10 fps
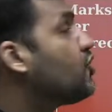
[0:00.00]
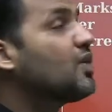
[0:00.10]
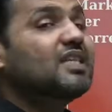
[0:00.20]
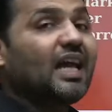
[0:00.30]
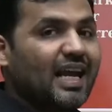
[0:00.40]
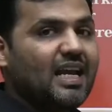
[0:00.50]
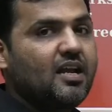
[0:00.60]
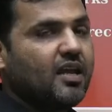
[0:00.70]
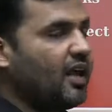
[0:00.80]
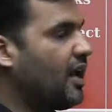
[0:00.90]
which was
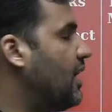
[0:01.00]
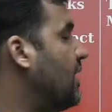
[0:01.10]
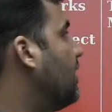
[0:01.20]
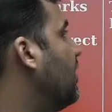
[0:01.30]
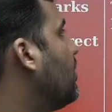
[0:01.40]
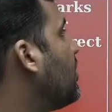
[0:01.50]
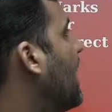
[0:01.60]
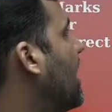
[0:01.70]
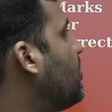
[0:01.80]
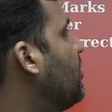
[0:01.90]
held in
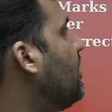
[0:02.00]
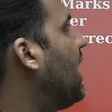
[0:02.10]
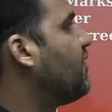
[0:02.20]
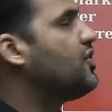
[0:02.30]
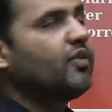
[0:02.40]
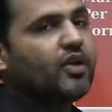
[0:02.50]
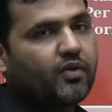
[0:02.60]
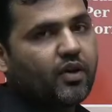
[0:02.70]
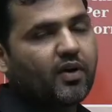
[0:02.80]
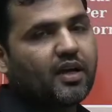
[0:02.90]
CAT IIFT
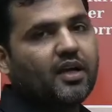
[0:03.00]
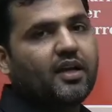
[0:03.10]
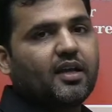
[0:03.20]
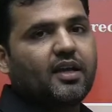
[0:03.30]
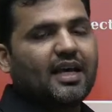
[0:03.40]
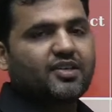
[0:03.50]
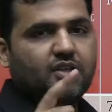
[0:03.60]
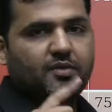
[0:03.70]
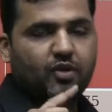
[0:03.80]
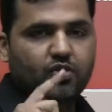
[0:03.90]
2021
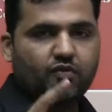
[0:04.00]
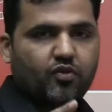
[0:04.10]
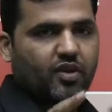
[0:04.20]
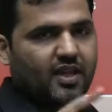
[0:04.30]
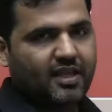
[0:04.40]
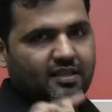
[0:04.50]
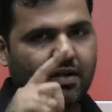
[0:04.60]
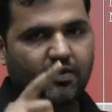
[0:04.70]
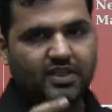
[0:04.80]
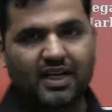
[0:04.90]
last year because of Corona, the
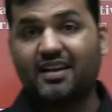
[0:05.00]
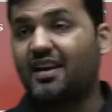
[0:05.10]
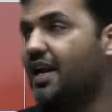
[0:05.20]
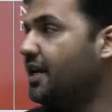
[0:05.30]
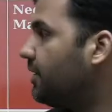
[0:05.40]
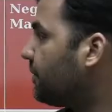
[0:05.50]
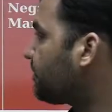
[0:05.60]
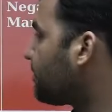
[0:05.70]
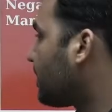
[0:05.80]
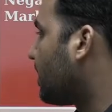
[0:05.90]
exam was held late,
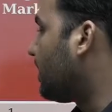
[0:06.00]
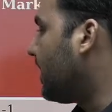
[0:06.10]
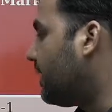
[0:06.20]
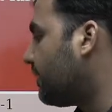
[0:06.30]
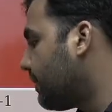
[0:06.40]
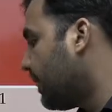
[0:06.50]
right?